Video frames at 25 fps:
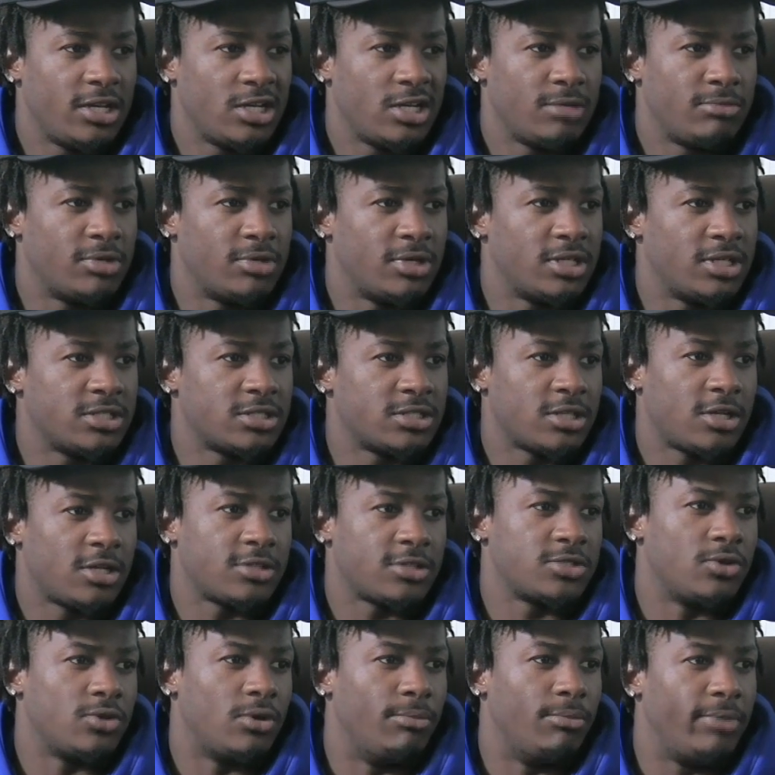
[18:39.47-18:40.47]
but it's also
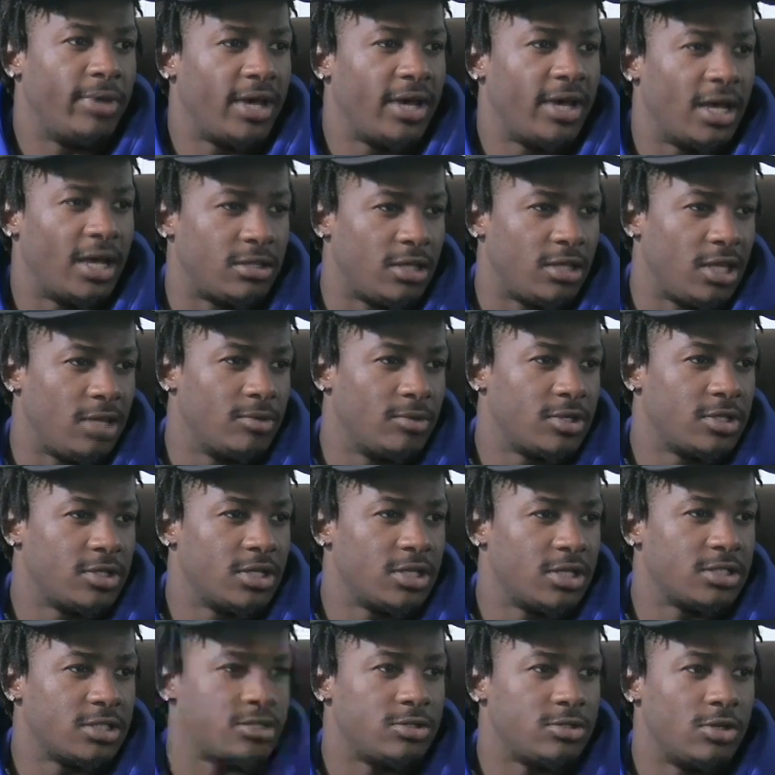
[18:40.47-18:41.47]
a bad thing
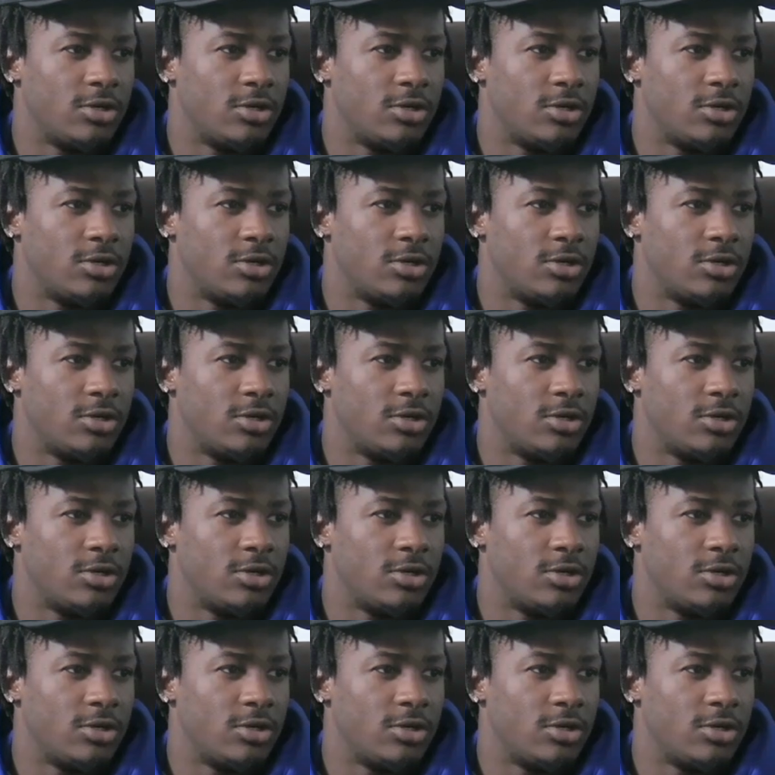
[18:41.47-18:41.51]
because you know